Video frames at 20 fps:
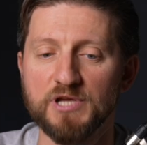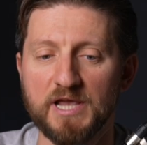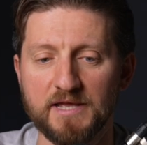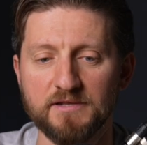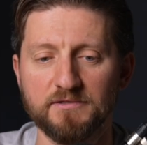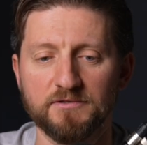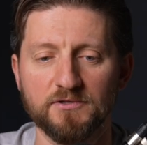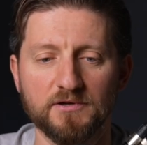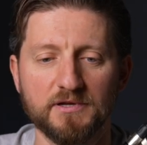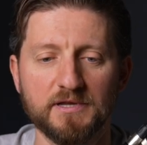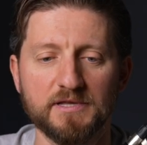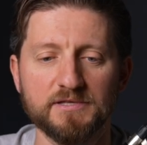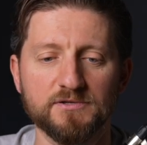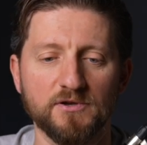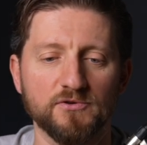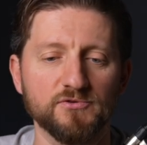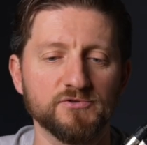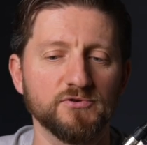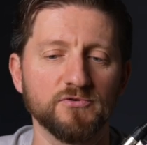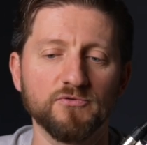And look, it's
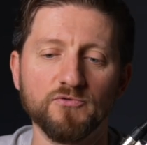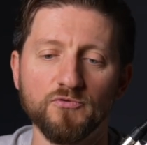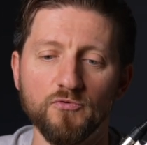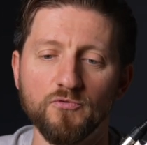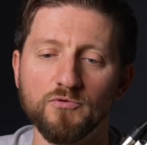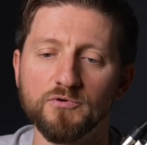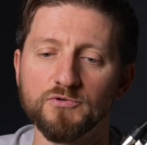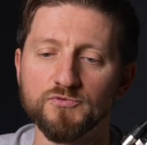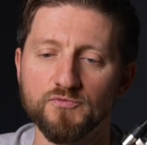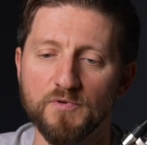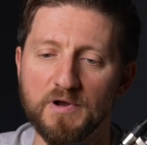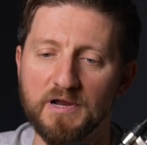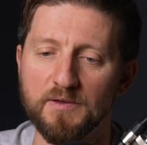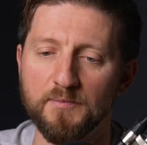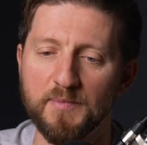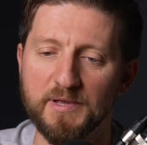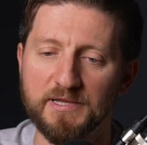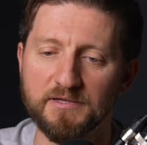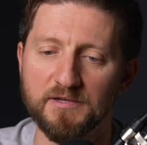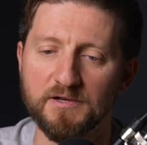also Google's
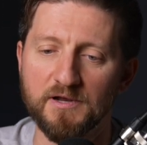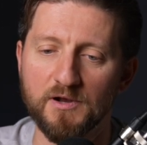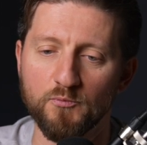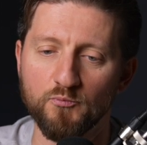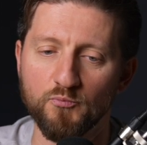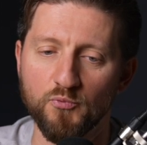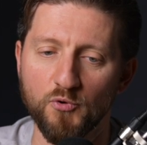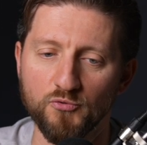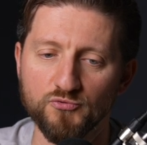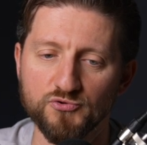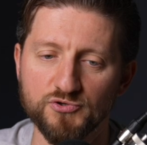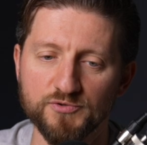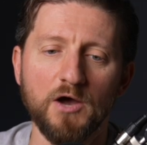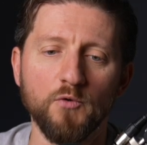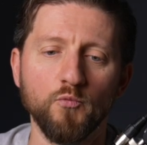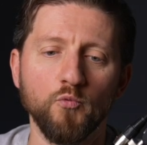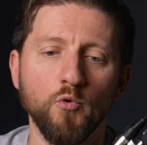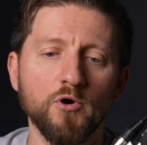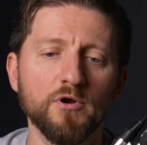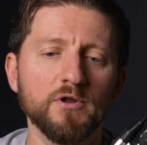recommended approach. A
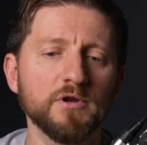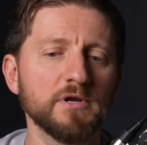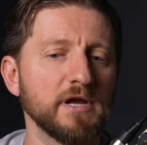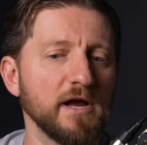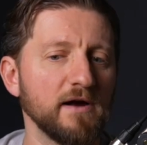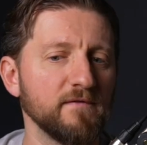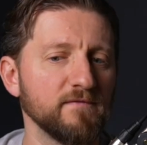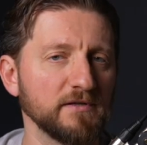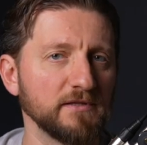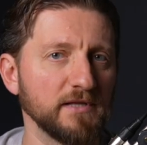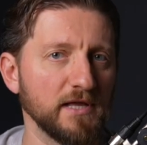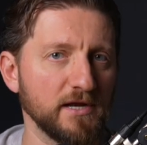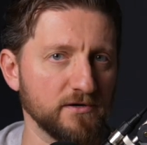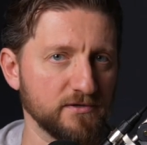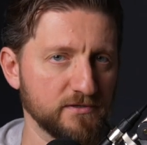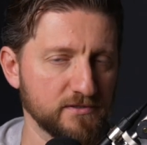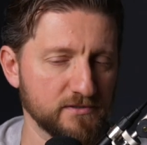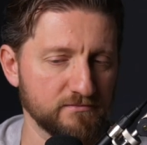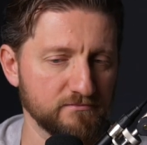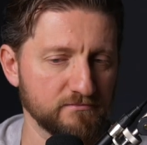word on cover
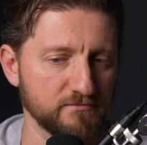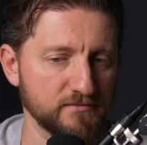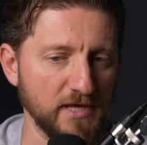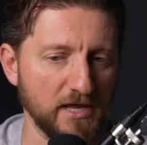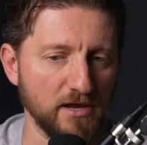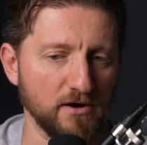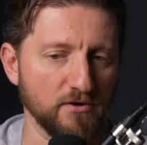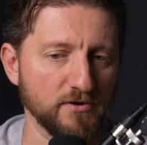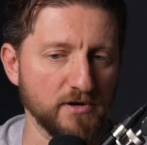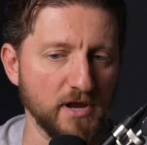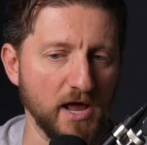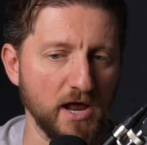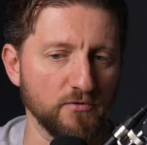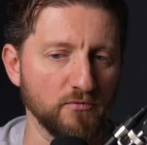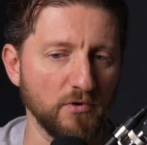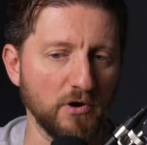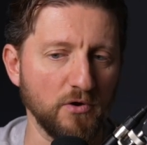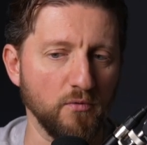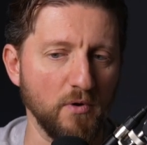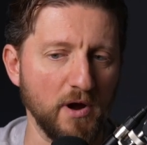letters. They are not
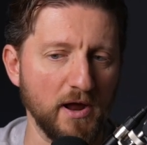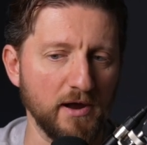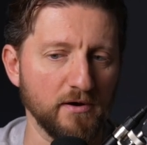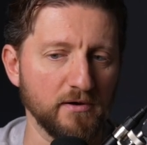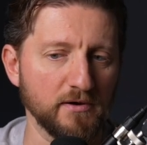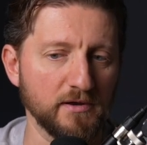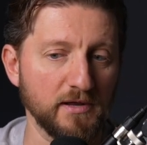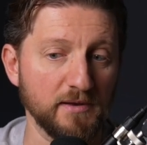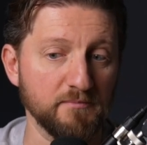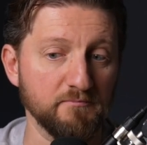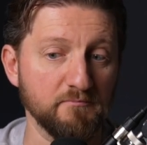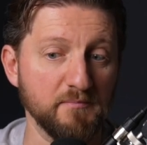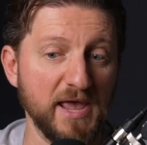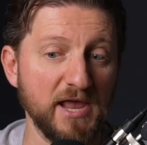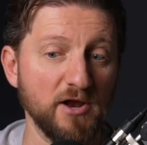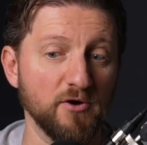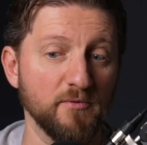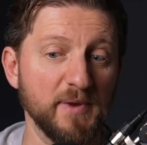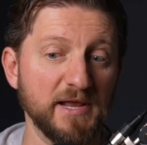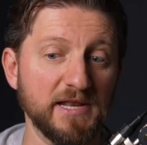required and
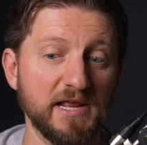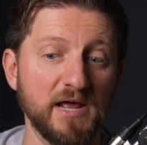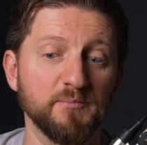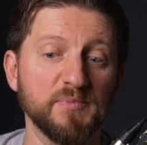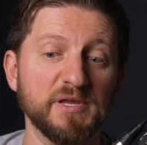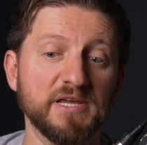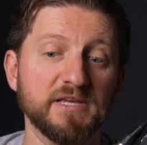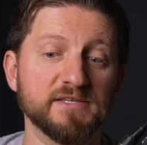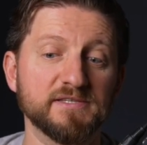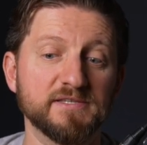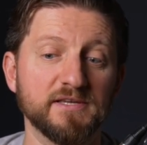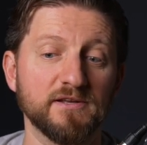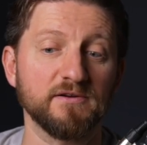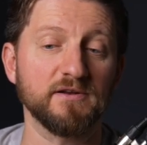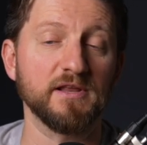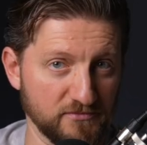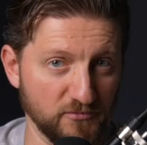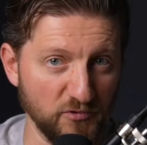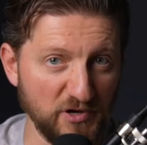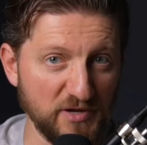may or may not be
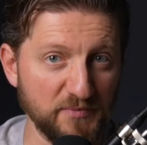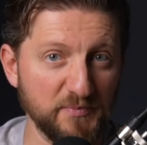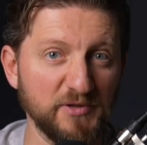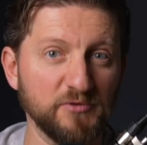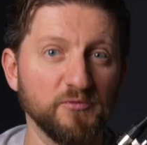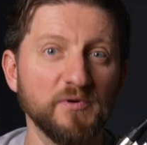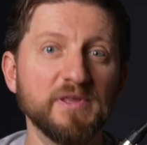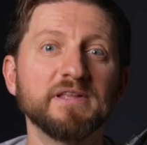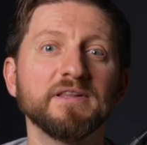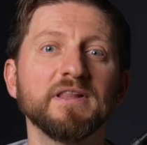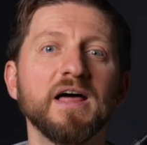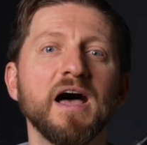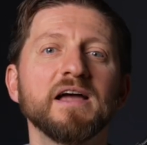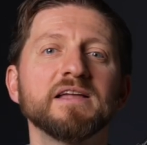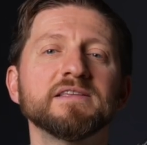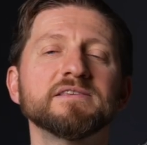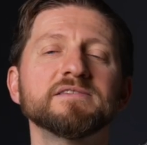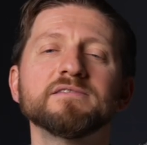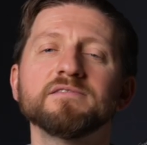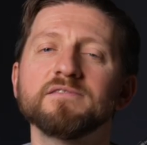considered. Read between the
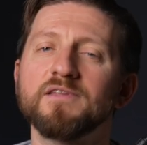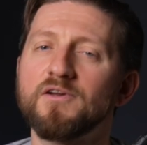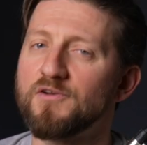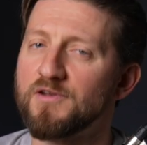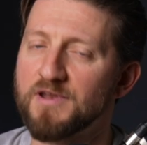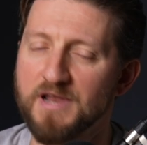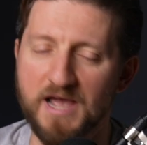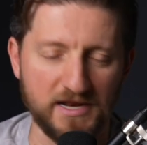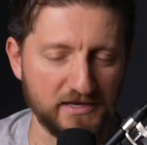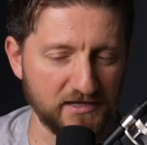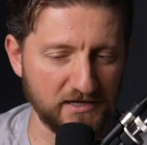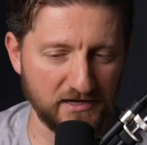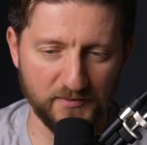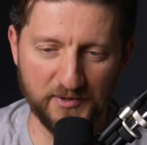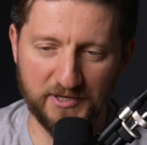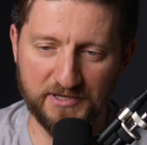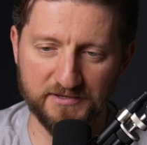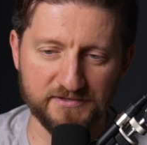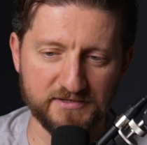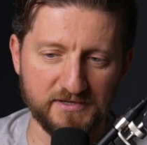lines. They're not going to
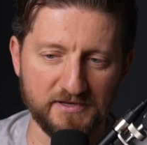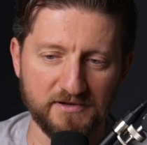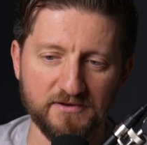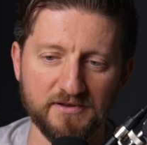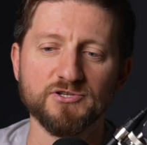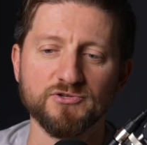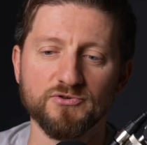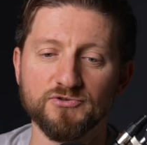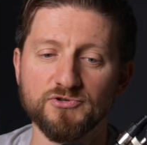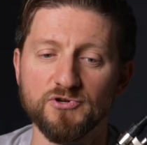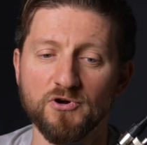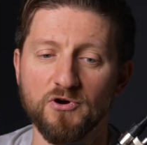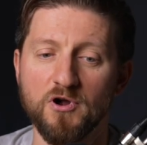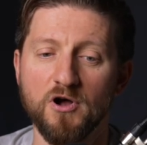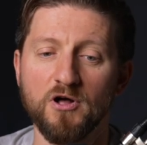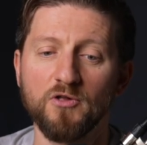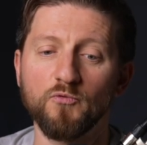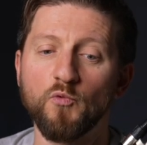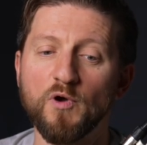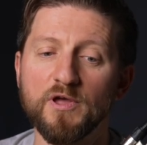be considered. So it's your
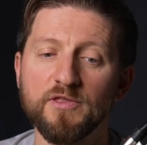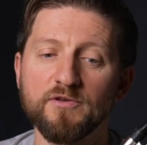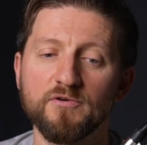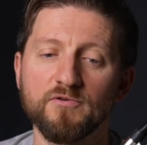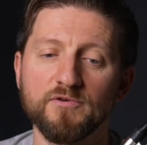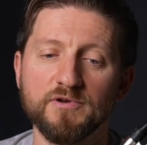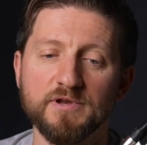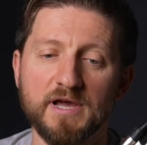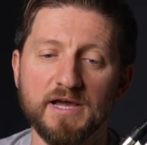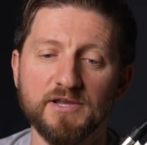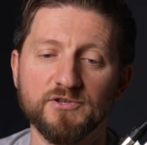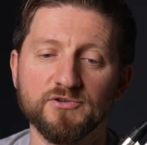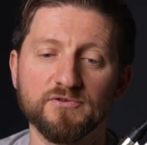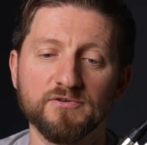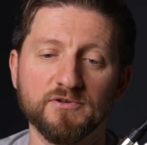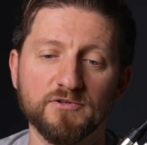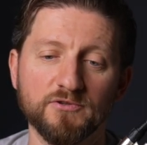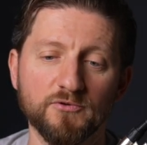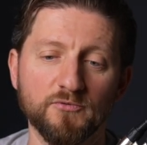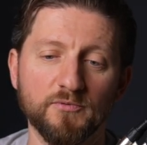call whether or not to
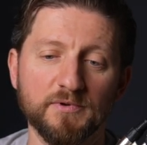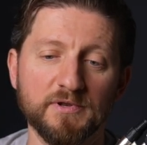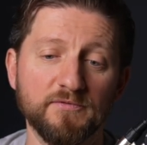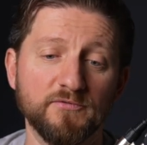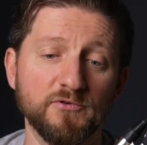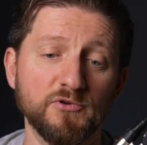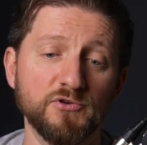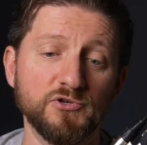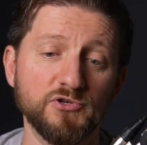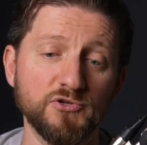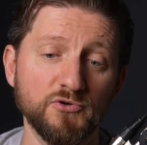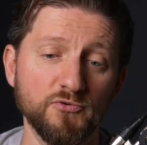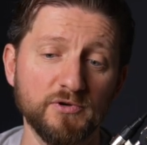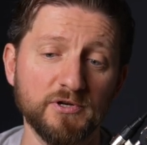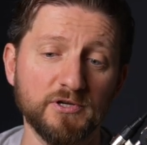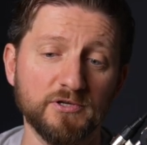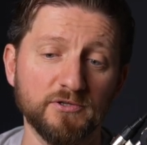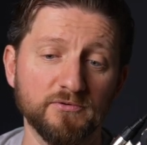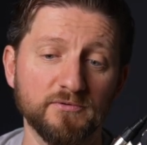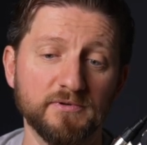include one. If you do
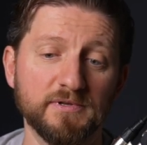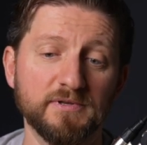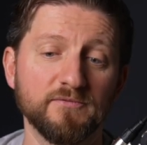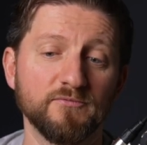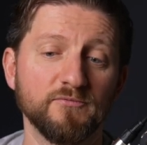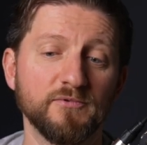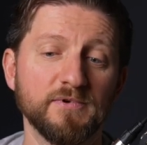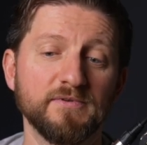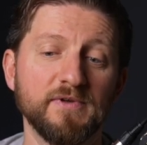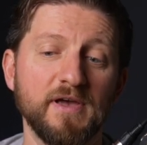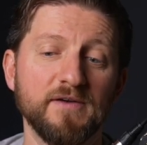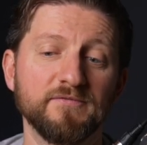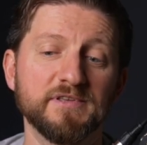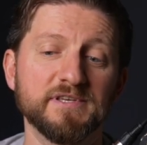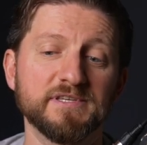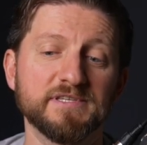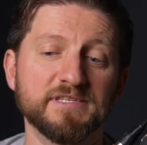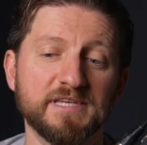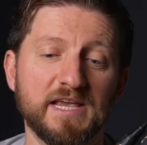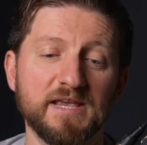include, we have
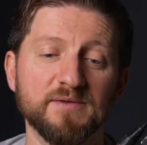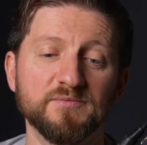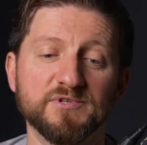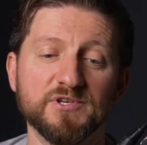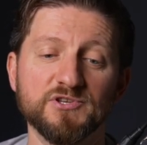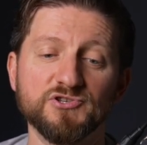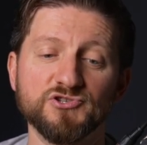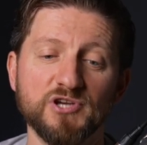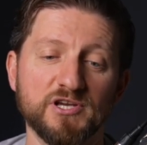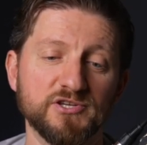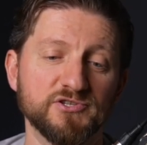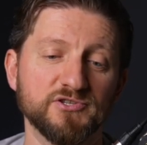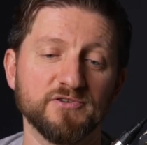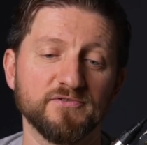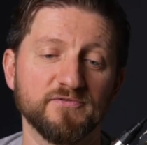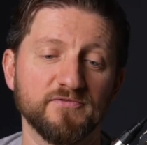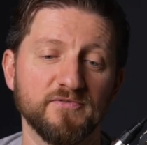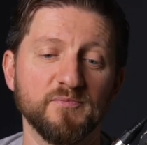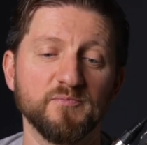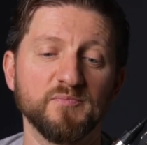the same
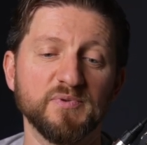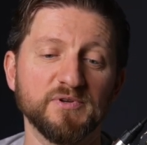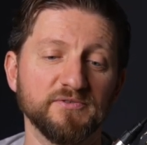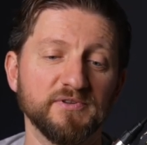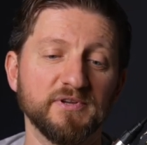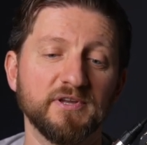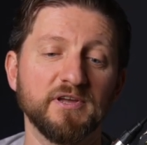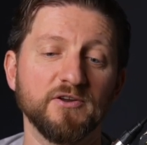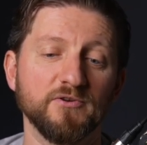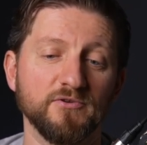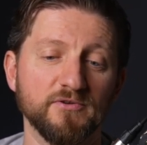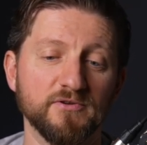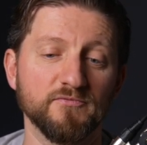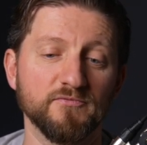suggestions for building a good